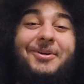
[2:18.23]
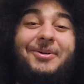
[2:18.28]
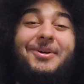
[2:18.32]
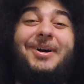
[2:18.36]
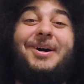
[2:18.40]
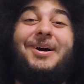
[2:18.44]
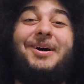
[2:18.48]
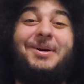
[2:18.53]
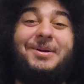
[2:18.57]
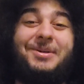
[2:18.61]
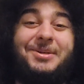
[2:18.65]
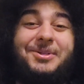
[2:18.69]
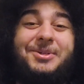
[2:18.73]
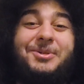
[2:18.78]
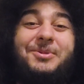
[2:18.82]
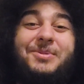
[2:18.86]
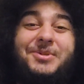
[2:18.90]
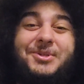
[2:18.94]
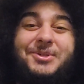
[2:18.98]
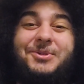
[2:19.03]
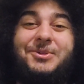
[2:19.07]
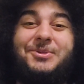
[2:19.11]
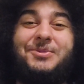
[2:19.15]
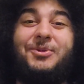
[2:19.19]

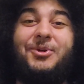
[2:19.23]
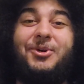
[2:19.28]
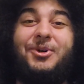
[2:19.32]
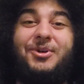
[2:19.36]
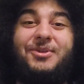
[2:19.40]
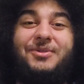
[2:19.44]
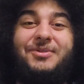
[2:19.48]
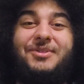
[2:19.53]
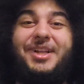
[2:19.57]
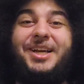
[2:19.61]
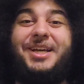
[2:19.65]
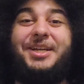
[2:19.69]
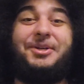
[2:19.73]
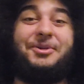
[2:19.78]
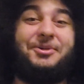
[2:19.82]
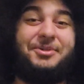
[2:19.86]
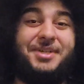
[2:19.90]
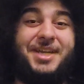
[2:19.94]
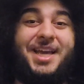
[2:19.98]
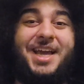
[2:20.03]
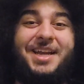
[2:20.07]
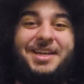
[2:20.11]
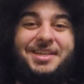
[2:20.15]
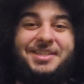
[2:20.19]
Anubis was more of like your
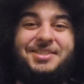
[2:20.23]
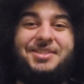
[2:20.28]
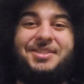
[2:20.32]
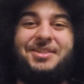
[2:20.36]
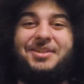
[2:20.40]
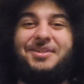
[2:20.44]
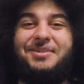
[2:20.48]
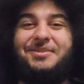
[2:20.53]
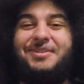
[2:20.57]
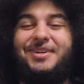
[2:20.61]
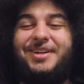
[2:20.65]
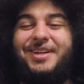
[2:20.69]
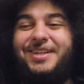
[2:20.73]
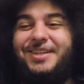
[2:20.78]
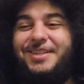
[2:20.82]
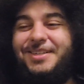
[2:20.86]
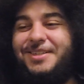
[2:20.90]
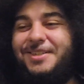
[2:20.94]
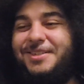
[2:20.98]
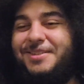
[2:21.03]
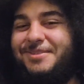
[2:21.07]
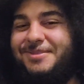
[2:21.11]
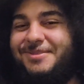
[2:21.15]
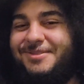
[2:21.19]
daddy's son, right?
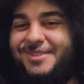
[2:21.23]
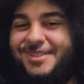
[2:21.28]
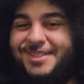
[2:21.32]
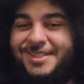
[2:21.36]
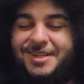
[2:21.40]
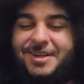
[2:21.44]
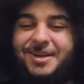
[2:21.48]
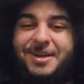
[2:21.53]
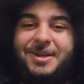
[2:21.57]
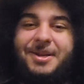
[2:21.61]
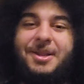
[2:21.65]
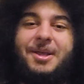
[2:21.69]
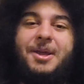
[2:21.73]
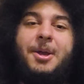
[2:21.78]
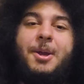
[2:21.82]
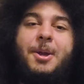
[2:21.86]
And whatnot.